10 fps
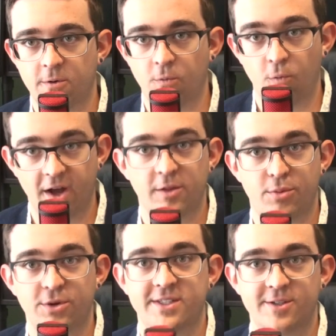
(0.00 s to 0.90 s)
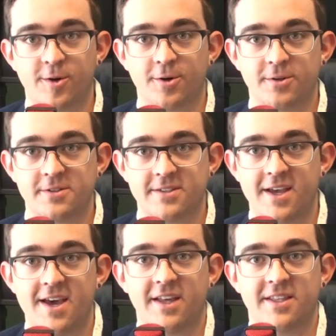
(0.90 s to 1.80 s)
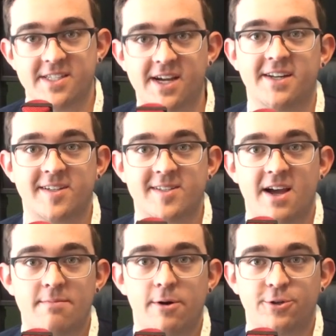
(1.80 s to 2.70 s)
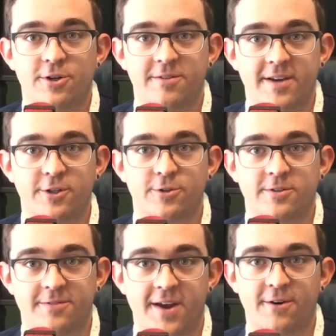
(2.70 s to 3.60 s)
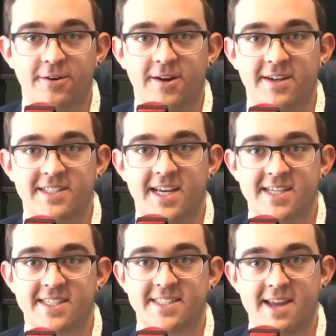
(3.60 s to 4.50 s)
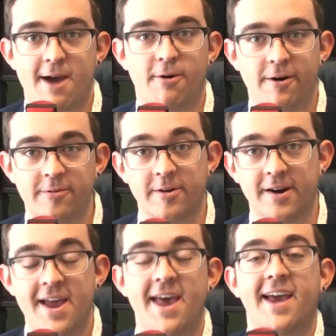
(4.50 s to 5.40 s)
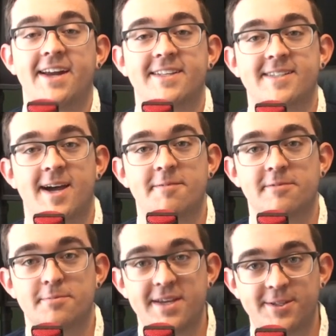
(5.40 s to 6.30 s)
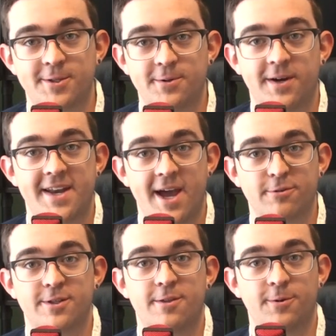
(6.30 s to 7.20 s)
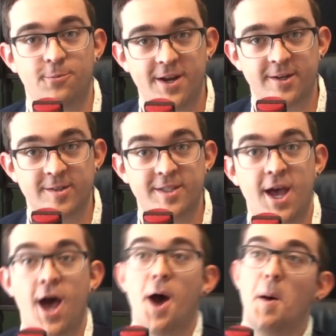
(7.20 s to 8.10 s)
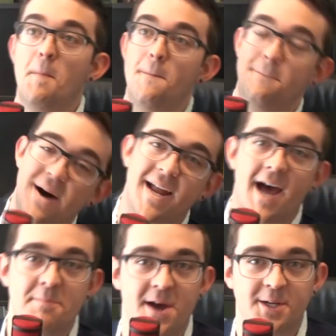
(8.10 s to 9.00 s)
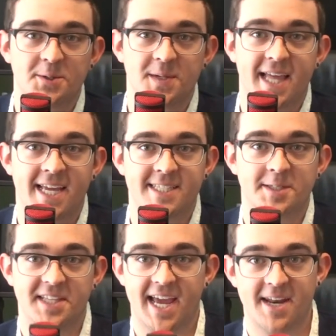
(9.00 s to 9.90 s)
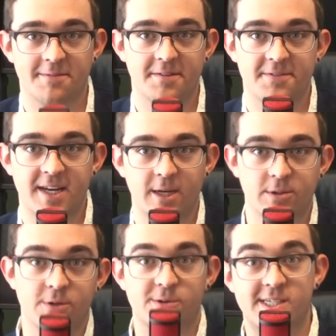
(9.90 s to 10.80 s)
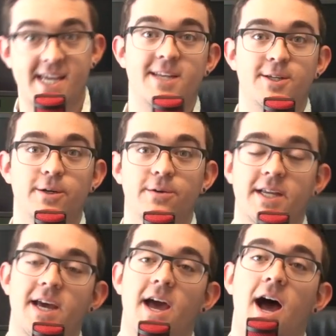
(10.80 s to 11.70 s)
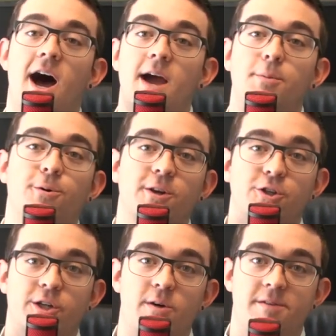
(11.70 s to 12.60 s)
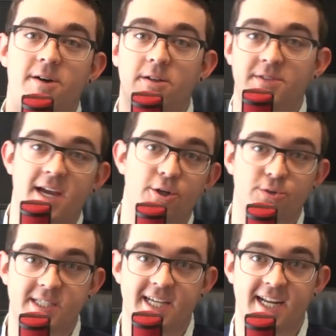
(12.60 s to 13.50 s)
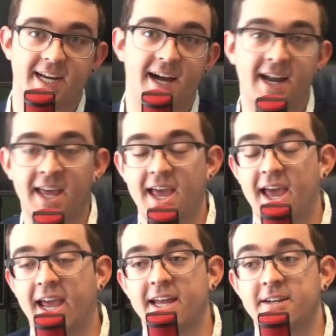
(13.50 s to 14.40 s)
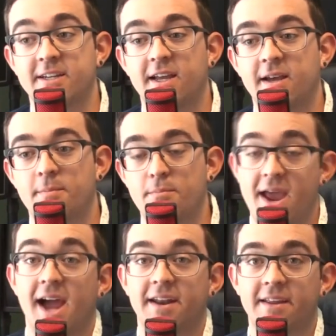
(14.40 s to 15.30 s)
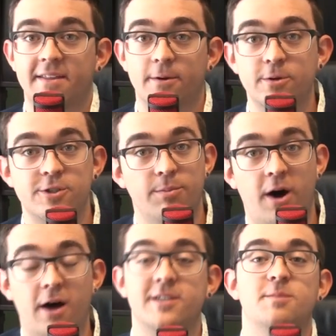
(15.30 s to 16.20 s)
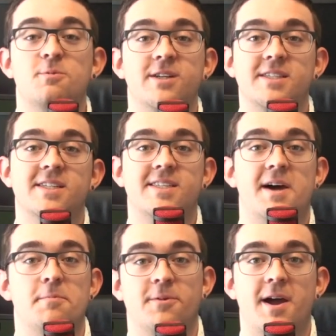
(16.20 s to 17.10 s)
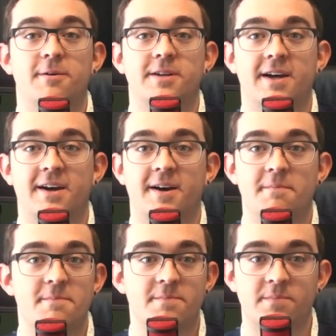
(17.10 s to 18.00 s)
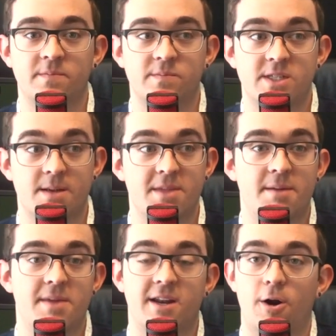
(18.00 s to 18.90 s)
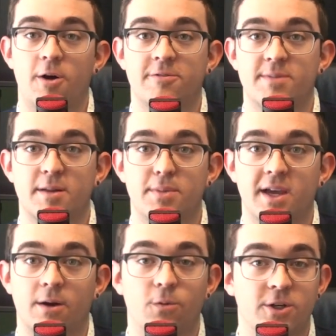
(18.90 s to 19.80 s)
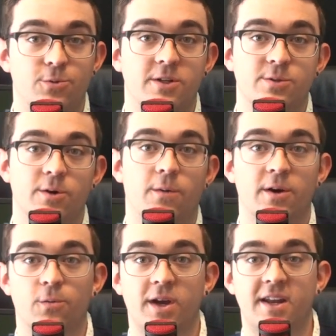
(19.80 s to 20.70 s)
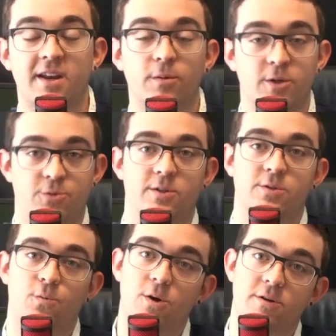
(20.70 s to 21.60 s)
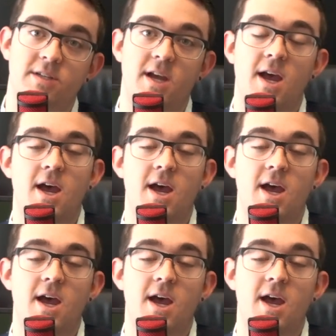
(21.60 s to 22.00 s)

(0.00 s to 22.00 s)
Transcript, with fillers: Well, boys and girls, the Sonic Stop Motion Adventures fan art contest is now over, and it's time for me to announce the winners. But I'm not doing that until the end of the video, so stay tuned. I'm going to show off all of the entries that I got, and man, there were some awesome ones this time around. Um, some that made it hard for me to pick which ones were going to win and which ones weren't.